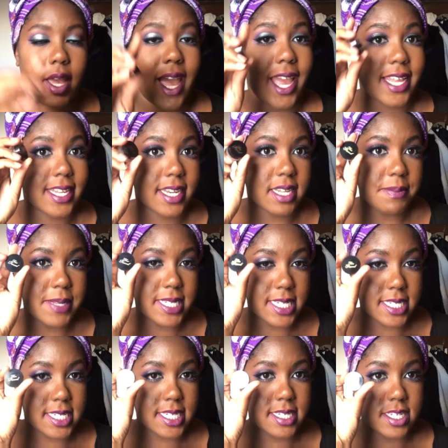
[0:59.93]
a
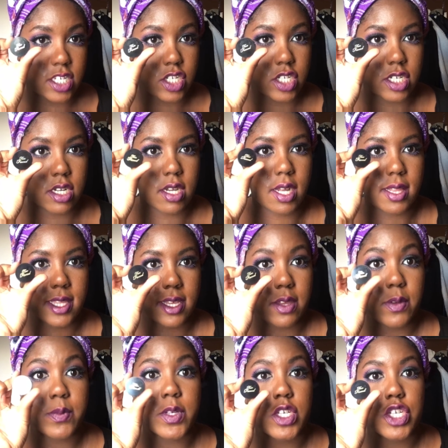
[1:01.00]
limited edition
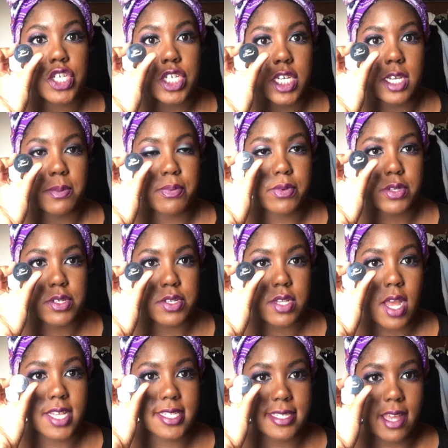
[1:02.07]
glitter which she produced
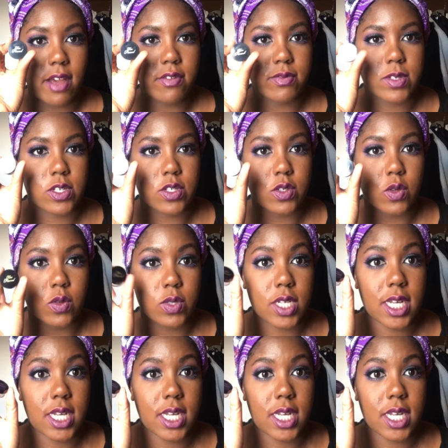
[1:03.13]
herself, which is called